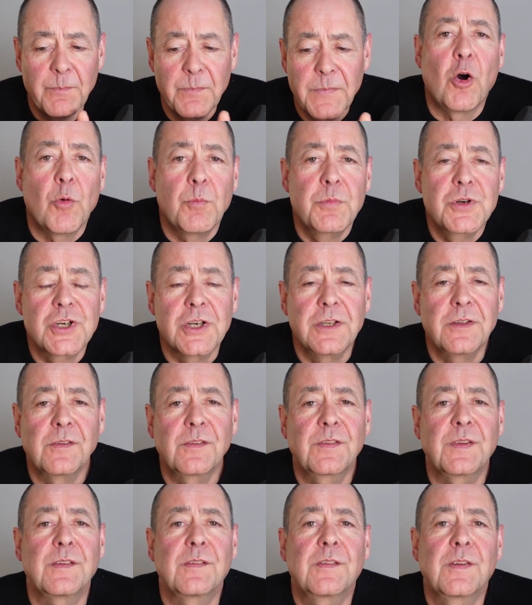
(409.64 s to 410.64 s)

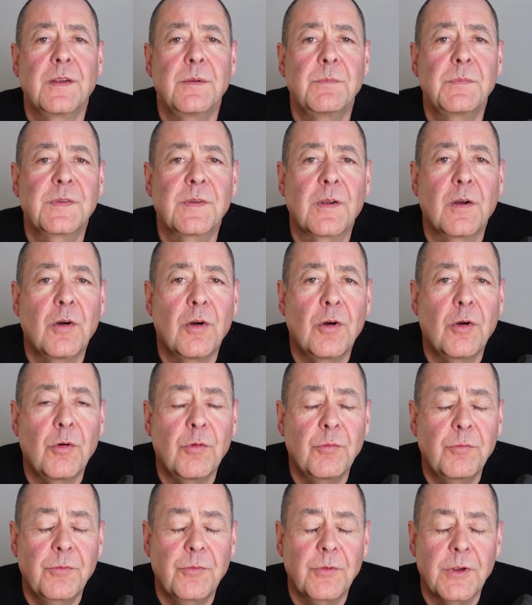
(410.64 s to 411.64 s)
options in terms
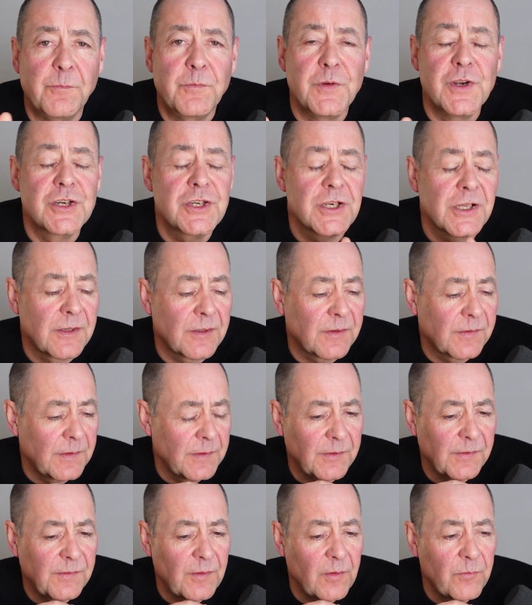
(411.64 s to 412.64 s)
of the version of
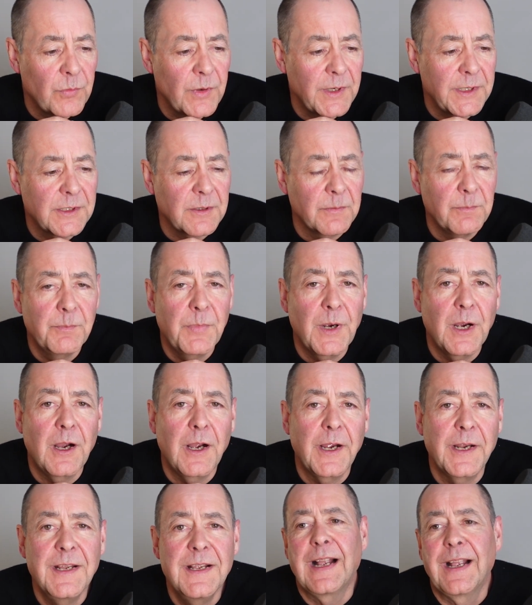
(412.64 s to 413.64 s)
the software you can
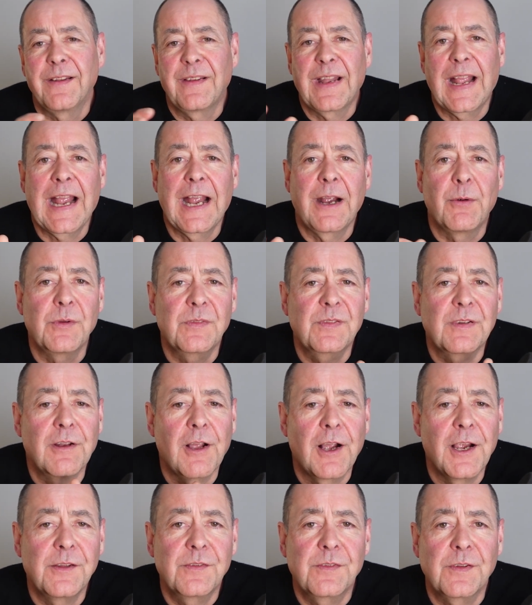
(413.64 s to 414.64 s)
buy and how it's
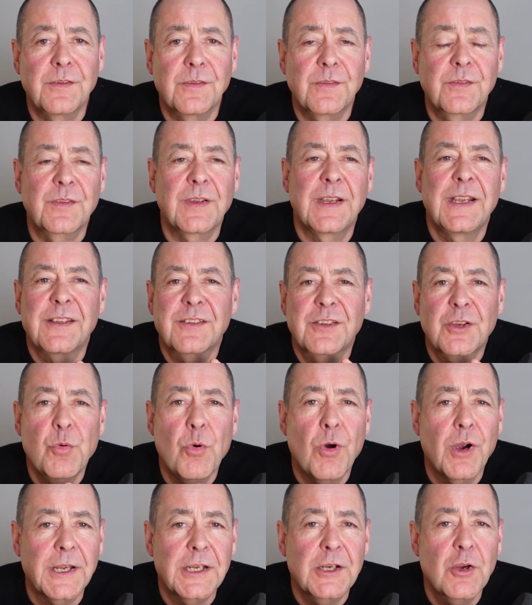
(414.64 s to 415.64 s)
licensed. It's
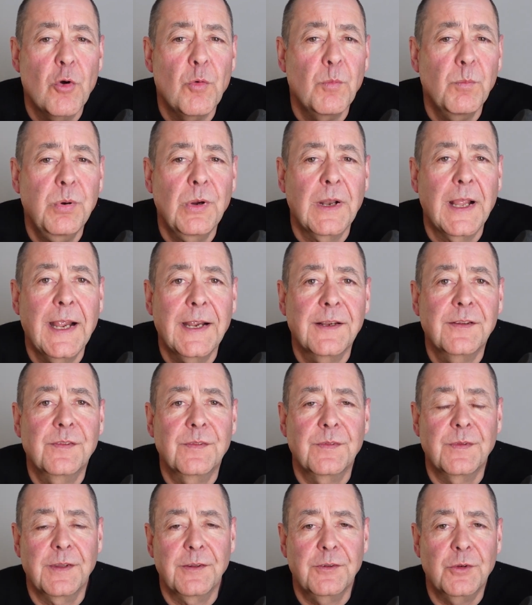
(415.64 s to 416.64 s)
quite
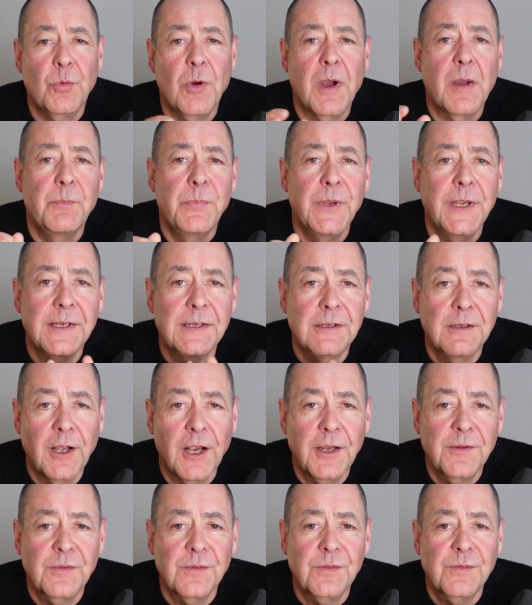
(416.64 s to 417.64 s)
complex. There's quite a big
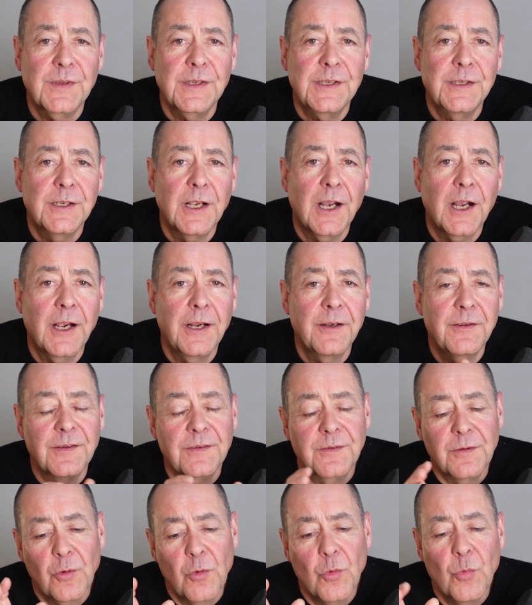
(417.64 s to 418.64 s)
licensing guide.
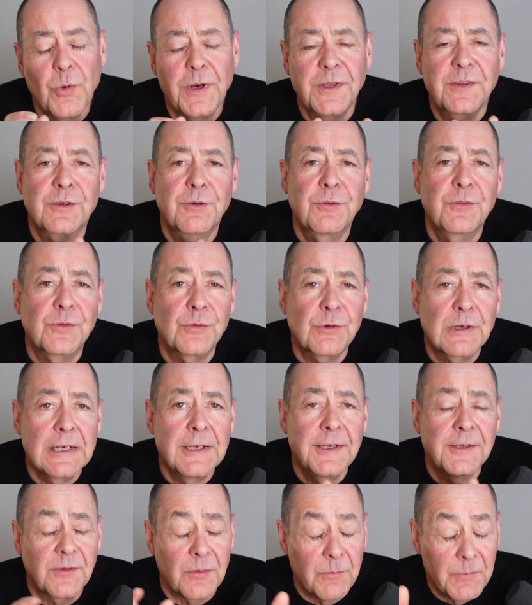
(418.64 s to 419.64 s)
It's not always crystal
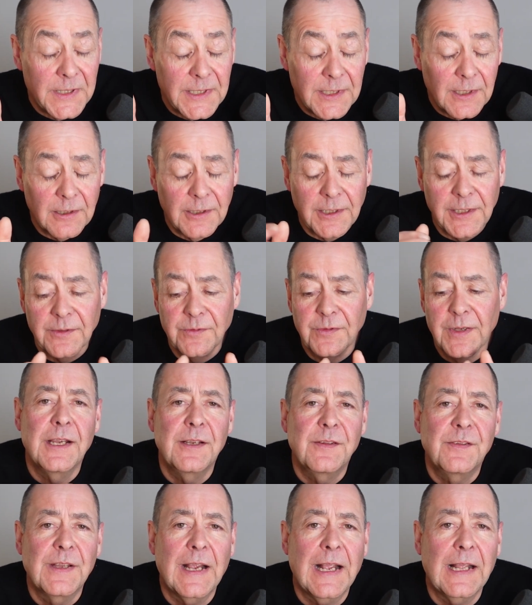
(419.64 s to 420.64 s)
clear, to me at least,
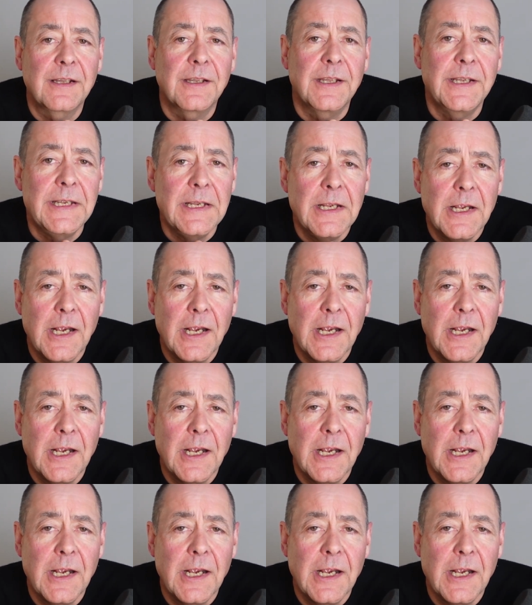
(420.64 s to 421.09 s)
exactly